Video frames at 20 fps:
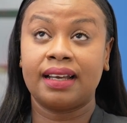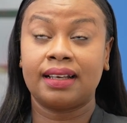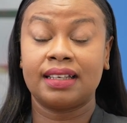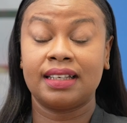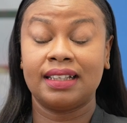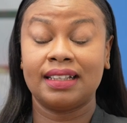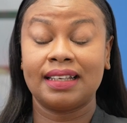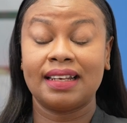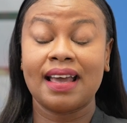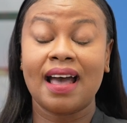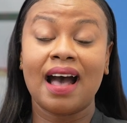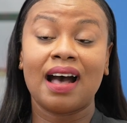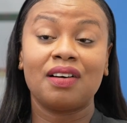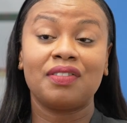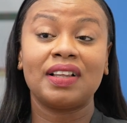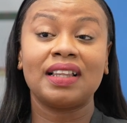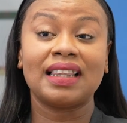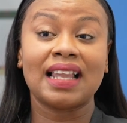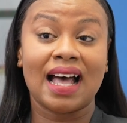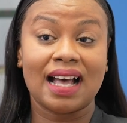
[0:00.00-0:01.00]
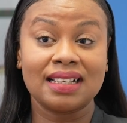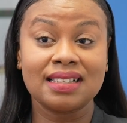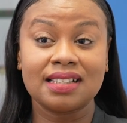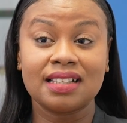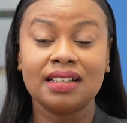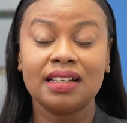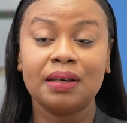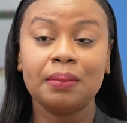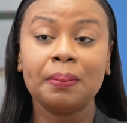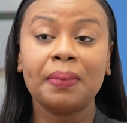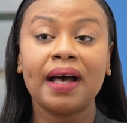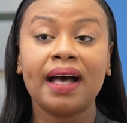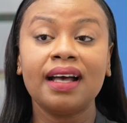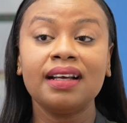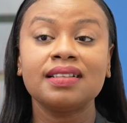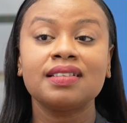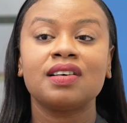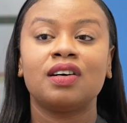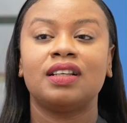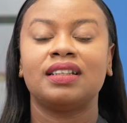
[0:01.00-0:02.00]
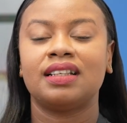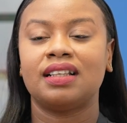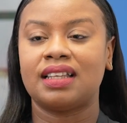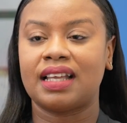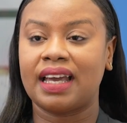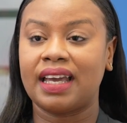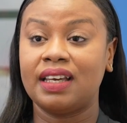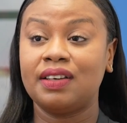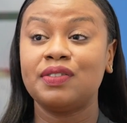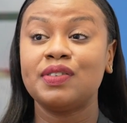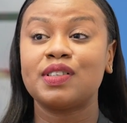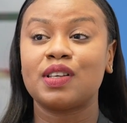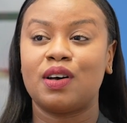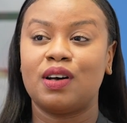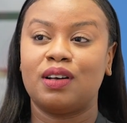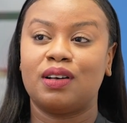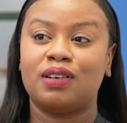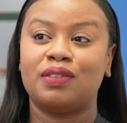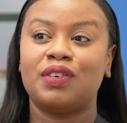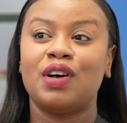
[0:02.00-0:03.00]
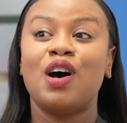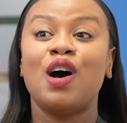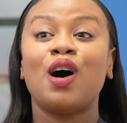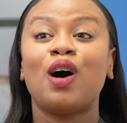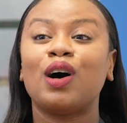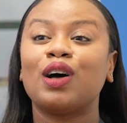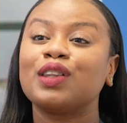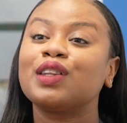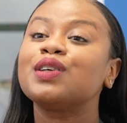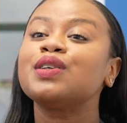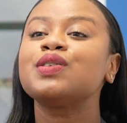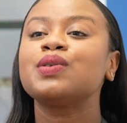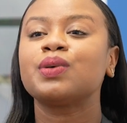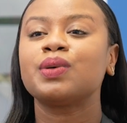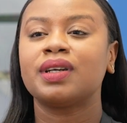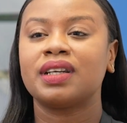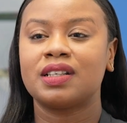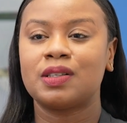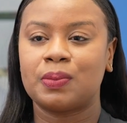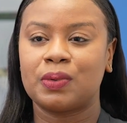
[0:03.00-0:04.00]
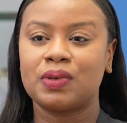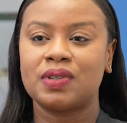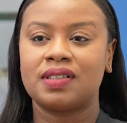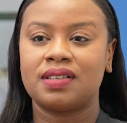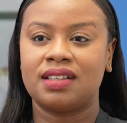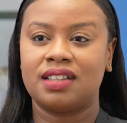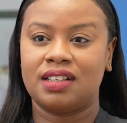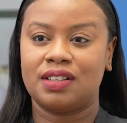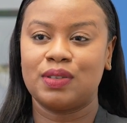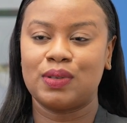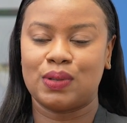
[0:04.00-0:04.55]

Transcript: it can have a lasting impact on the lives of others who are exposed to their